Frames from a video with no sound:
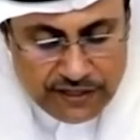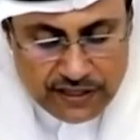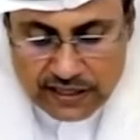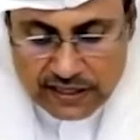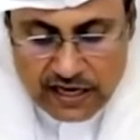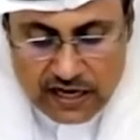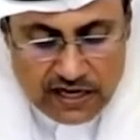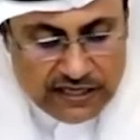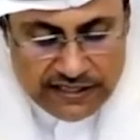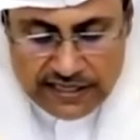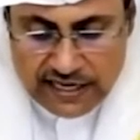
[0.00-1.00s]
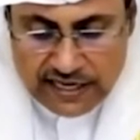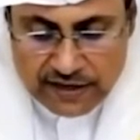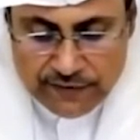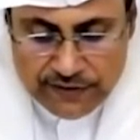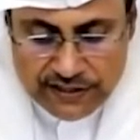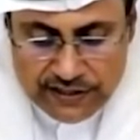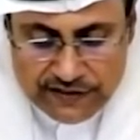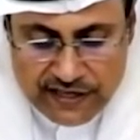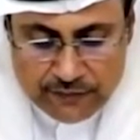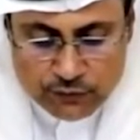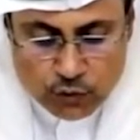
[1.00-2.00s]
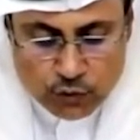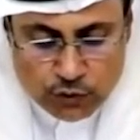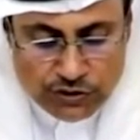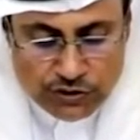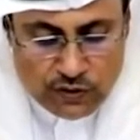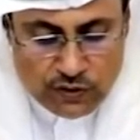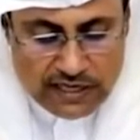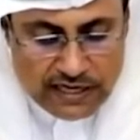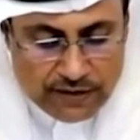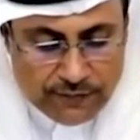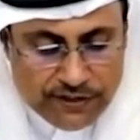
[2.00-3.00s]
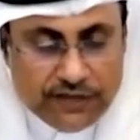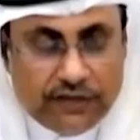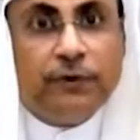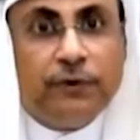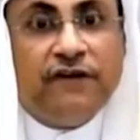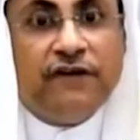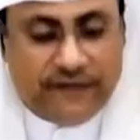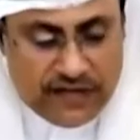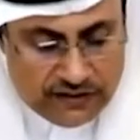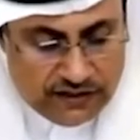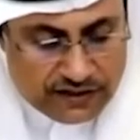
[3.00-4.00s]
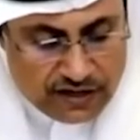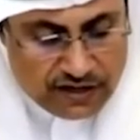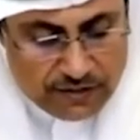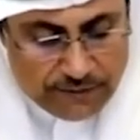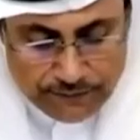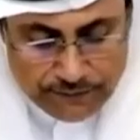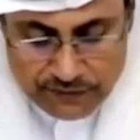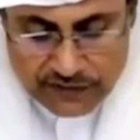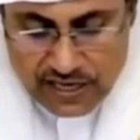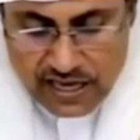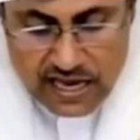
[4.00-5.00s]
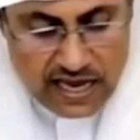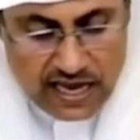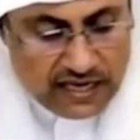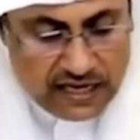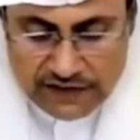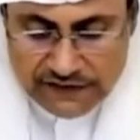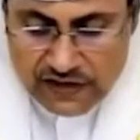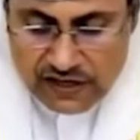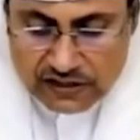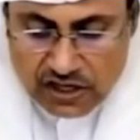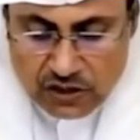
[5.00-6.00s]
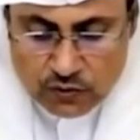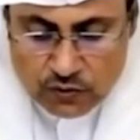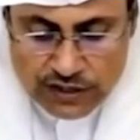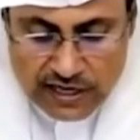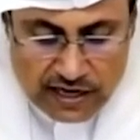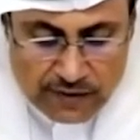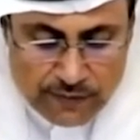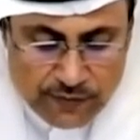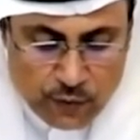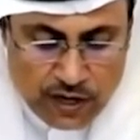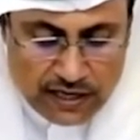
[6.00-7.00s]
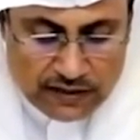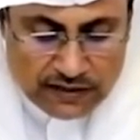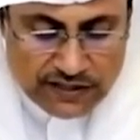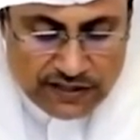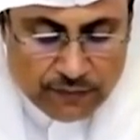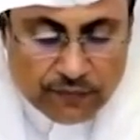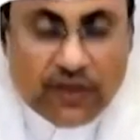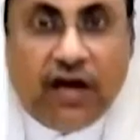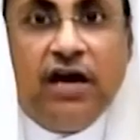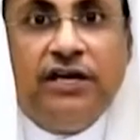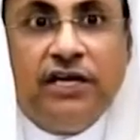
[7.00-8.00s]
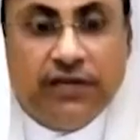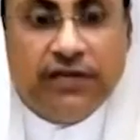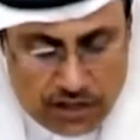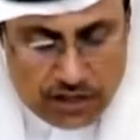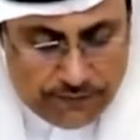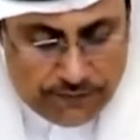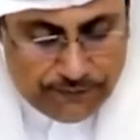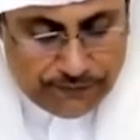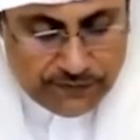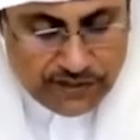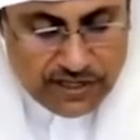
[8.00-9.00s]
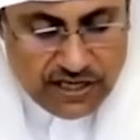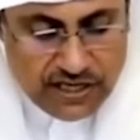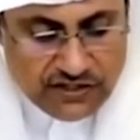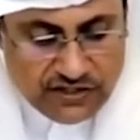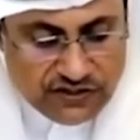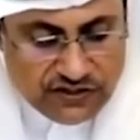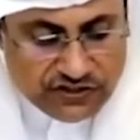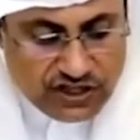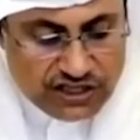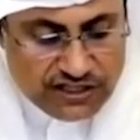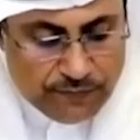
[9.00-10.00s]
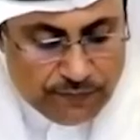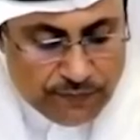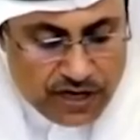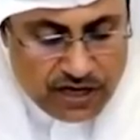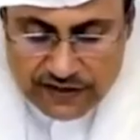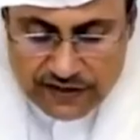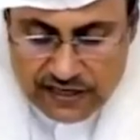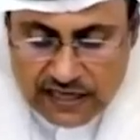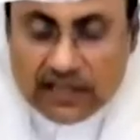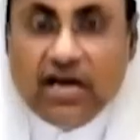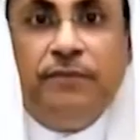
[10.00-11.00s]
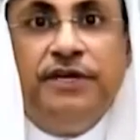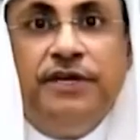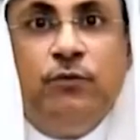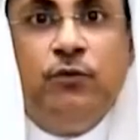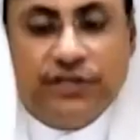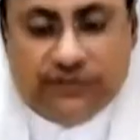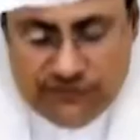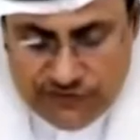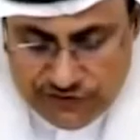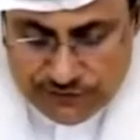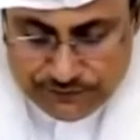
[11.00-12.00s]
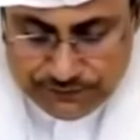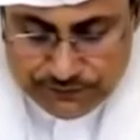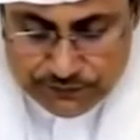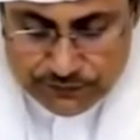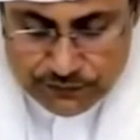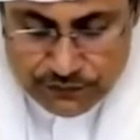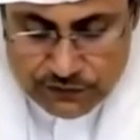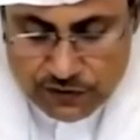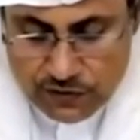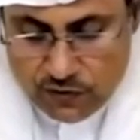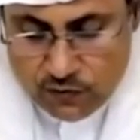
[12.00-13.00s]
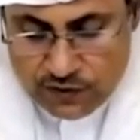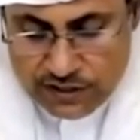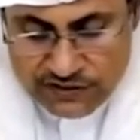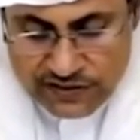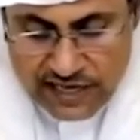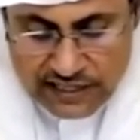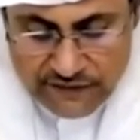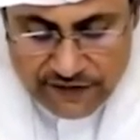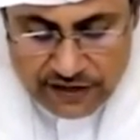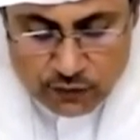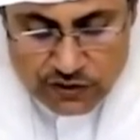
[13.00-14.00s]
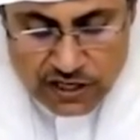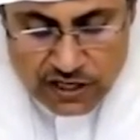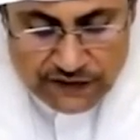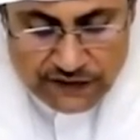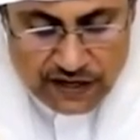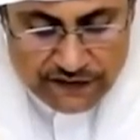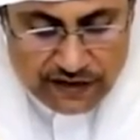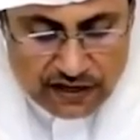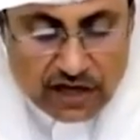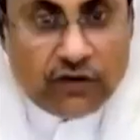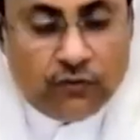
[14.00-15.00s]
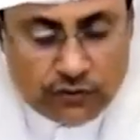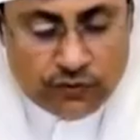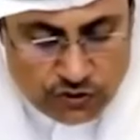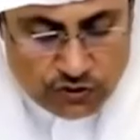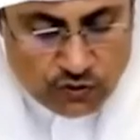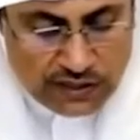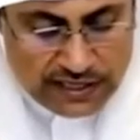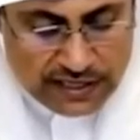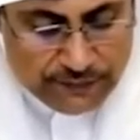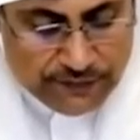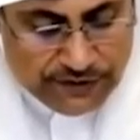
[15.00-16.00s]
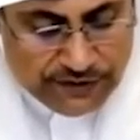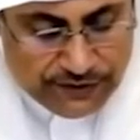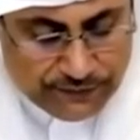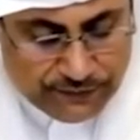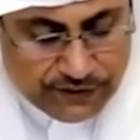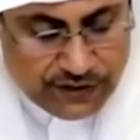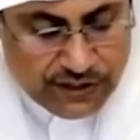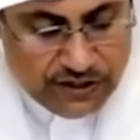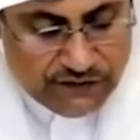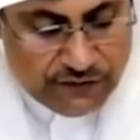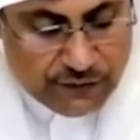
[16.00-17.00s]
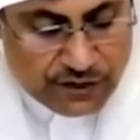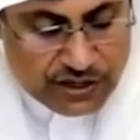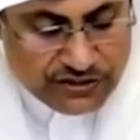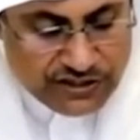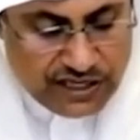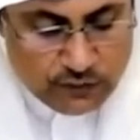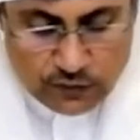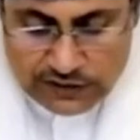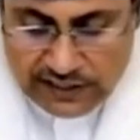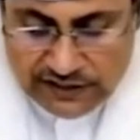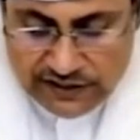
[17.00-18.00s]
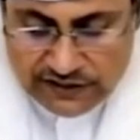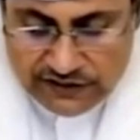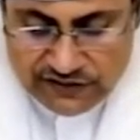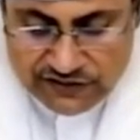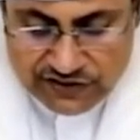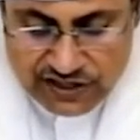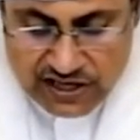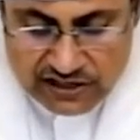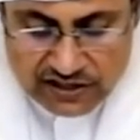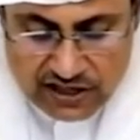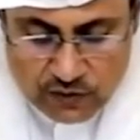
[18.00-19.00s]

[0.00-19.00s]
newly established by the Arab Parliament as an Arab mechanism to support Arab states' counter-terrorism efforts, is in the process of drafting a unified Arab law to support victims of terrorism, guided by these model legislative provisions, with the aim of assisting